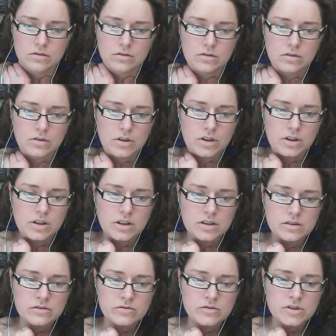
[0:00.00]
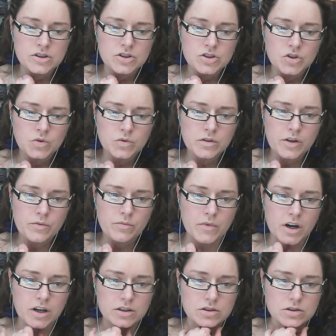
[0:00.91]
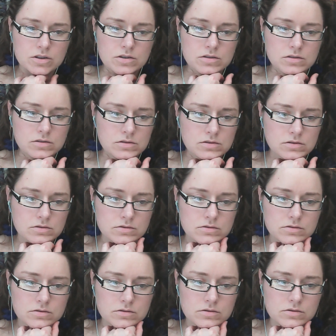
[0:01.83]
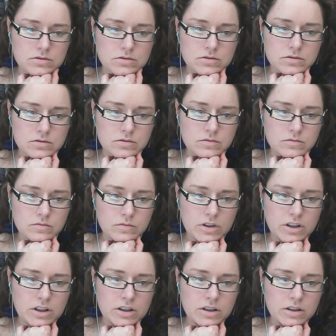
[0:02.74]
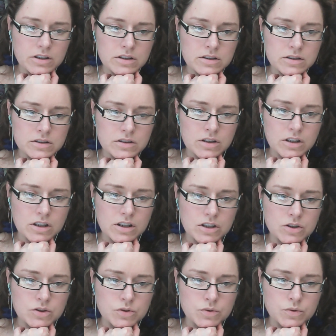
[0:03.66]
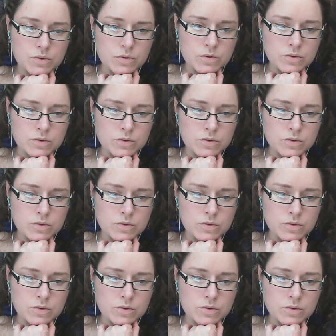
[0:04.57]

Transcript: It doesn't really show that much, but it is kind of cool.